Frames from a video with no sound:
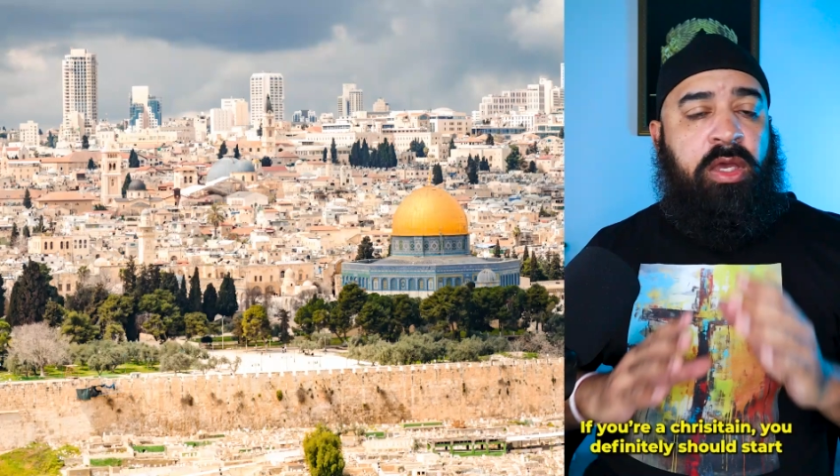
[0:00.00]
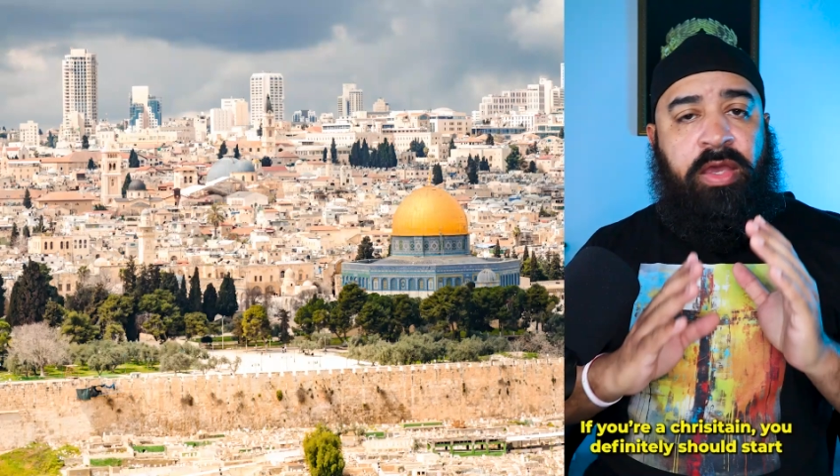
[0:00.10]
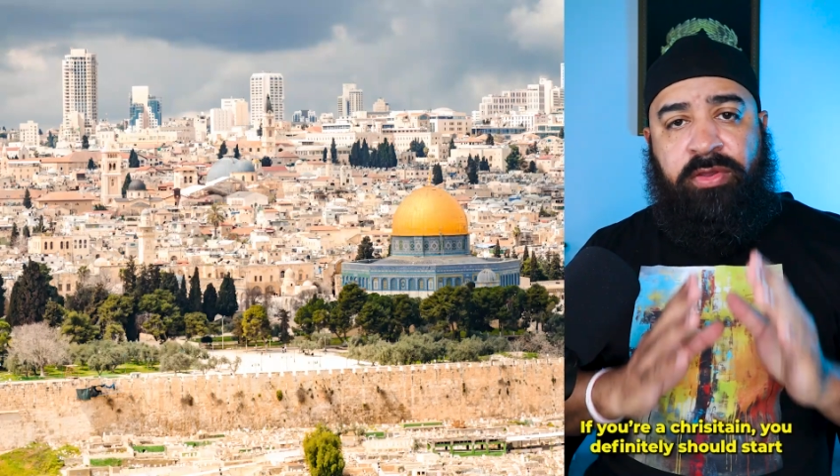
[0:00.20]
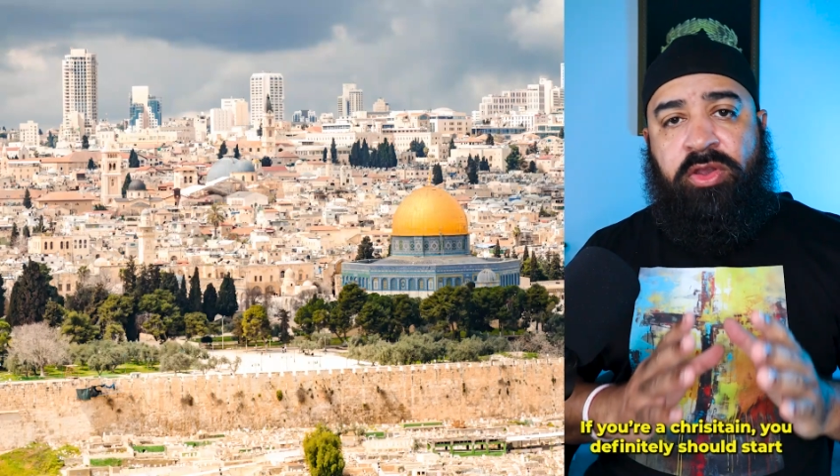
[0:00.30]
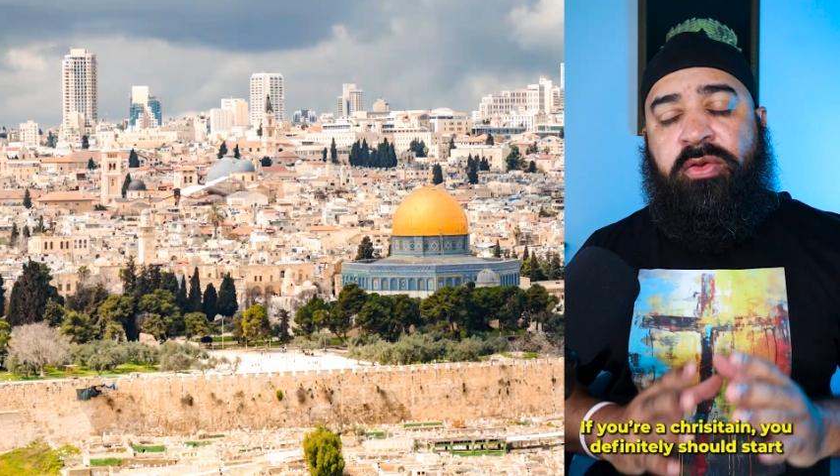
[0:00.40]

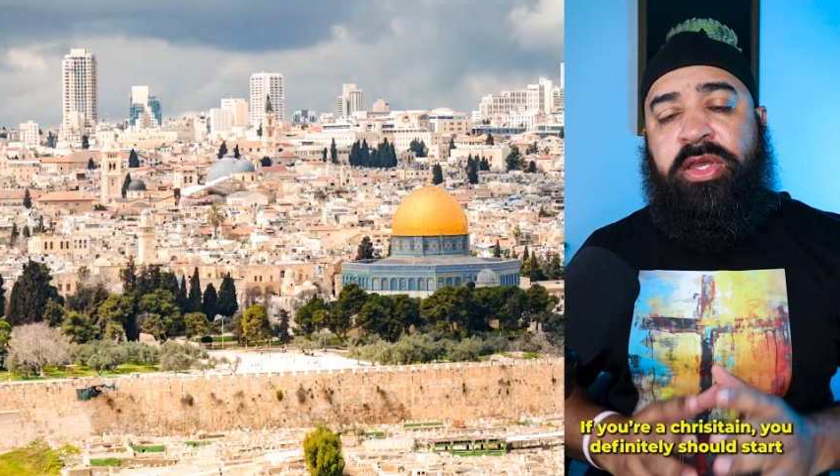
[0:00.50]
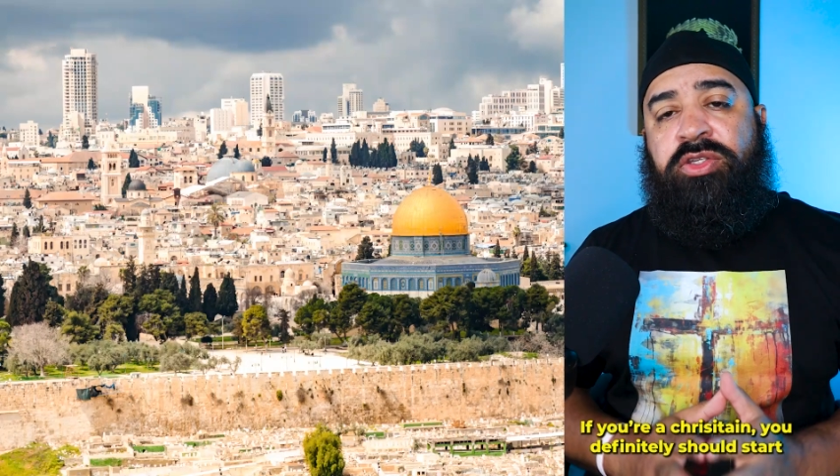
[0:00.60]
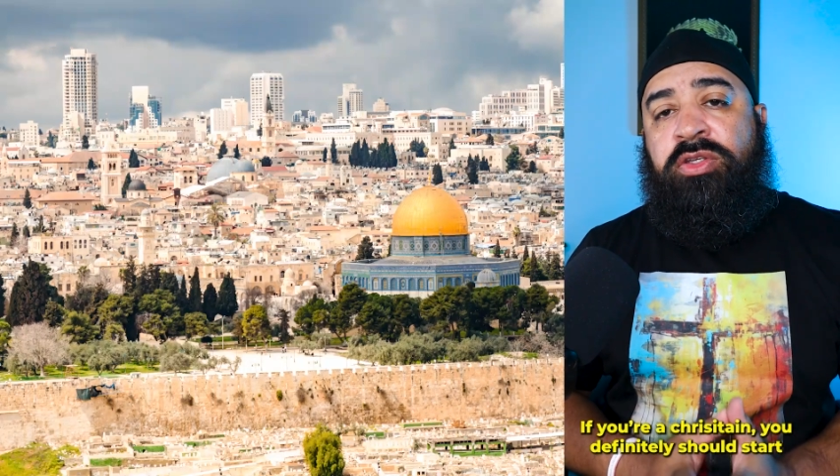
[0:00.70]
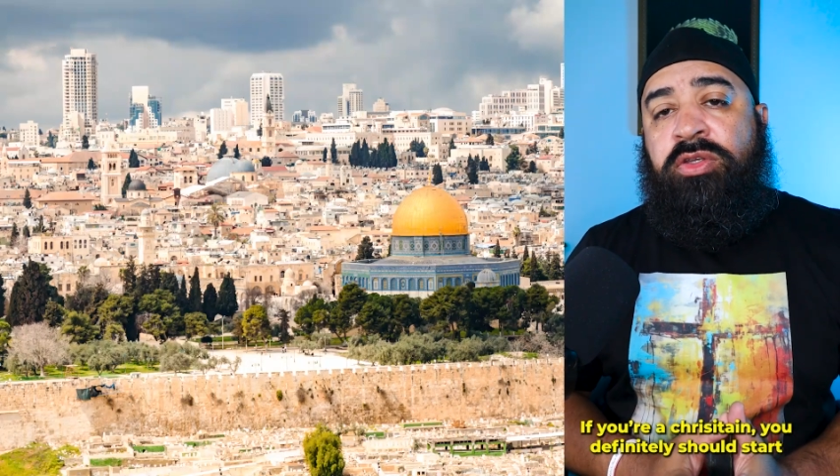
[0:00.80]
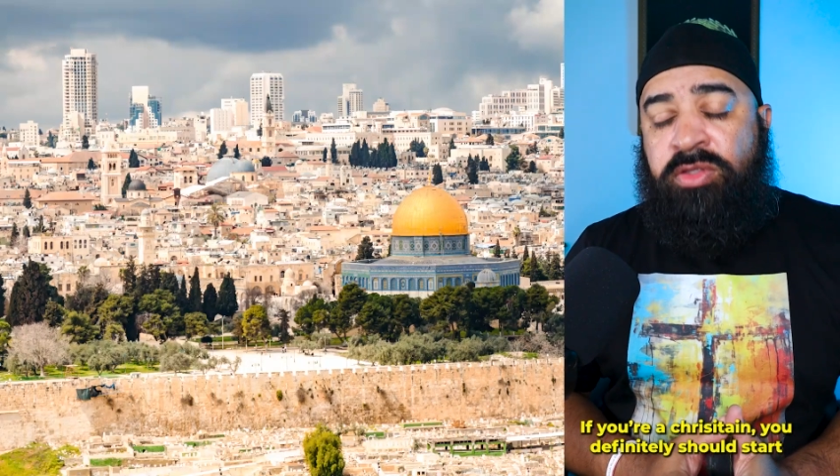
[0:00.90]
If you're a
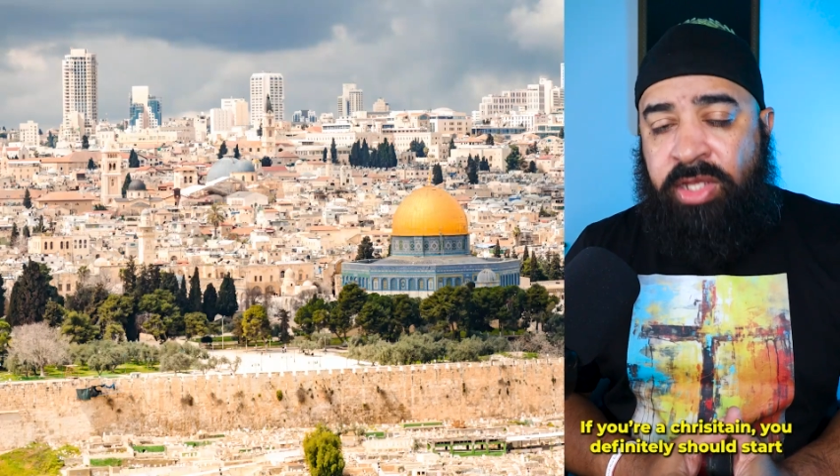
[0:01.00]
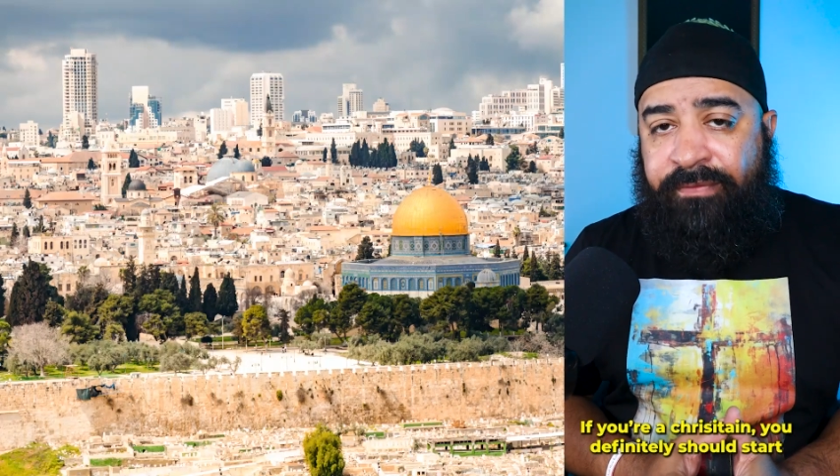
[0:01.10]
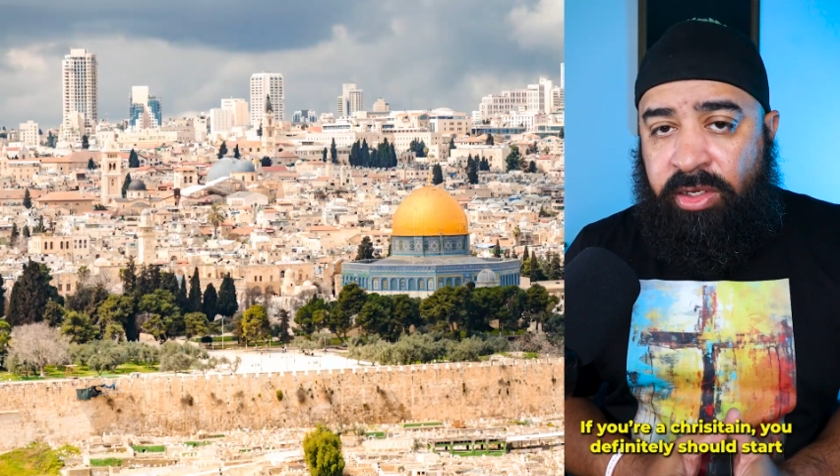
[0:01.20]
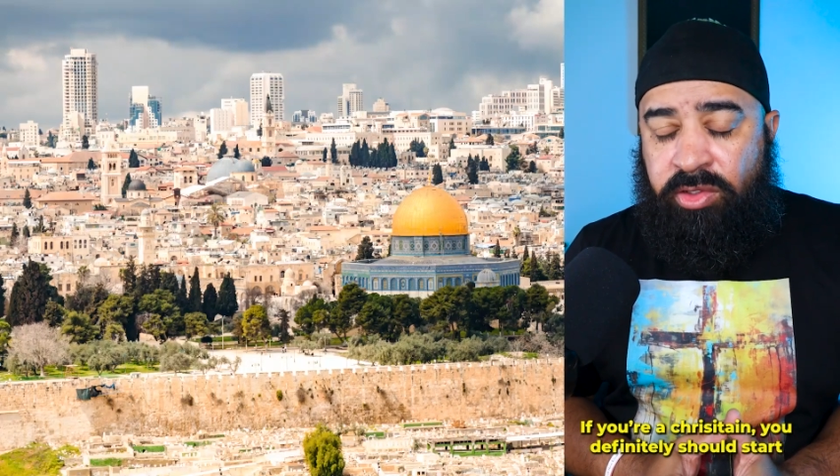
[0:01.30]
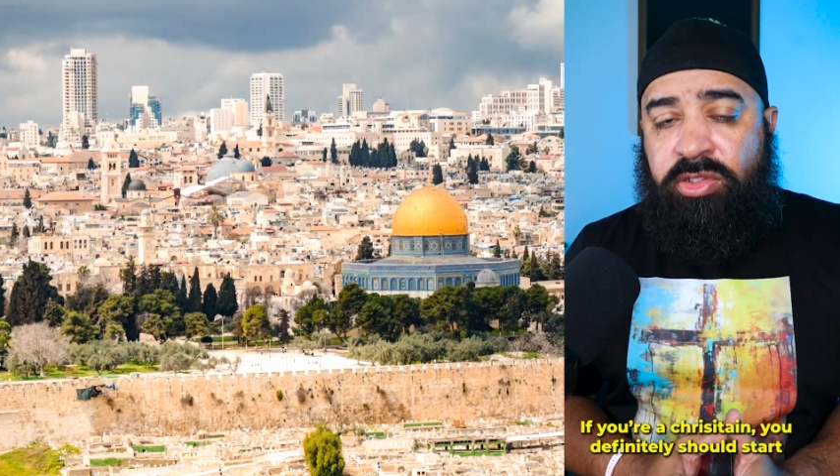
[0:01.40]
Christian, you
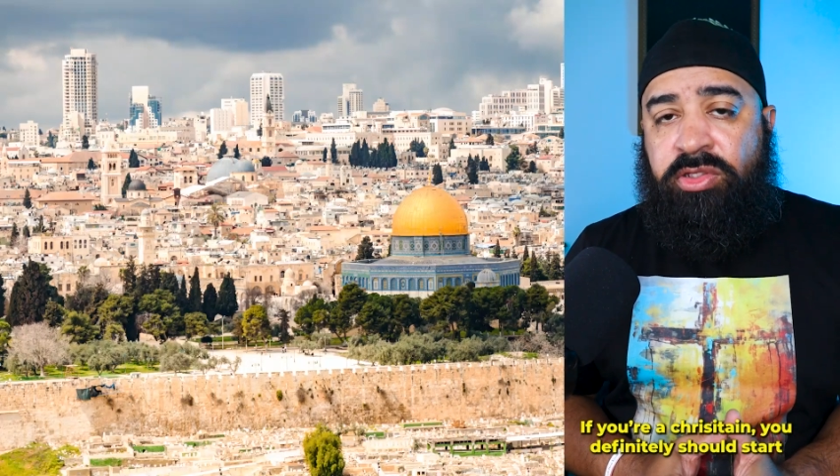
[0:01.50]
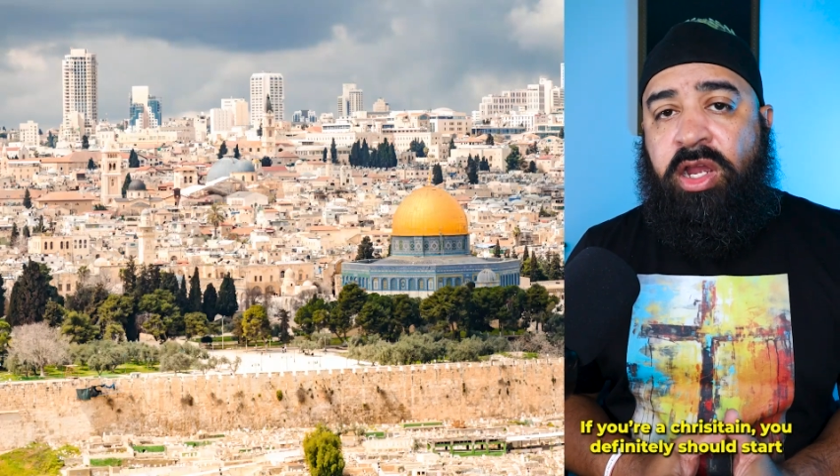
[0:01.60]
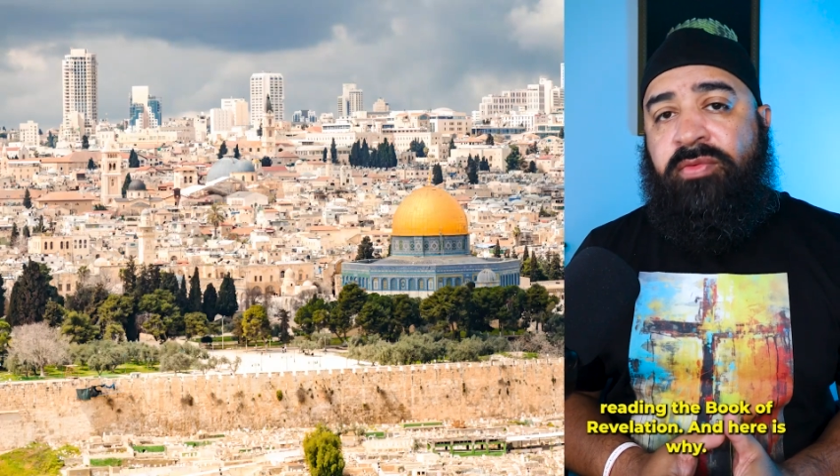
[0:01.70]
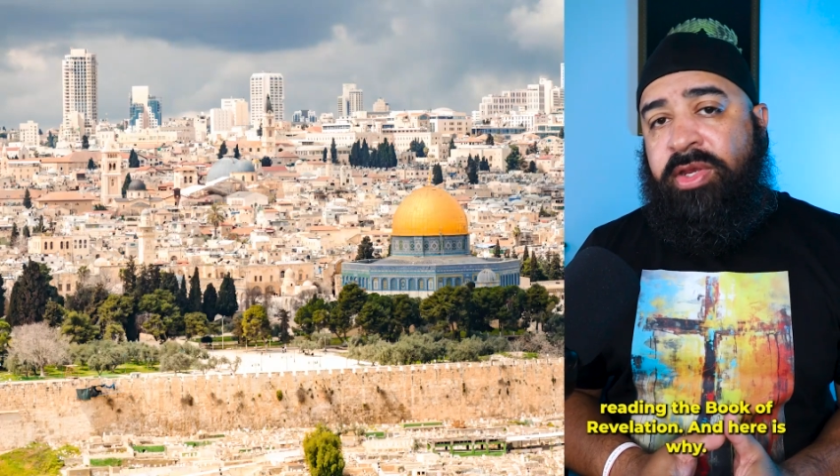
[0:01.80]
definitely should start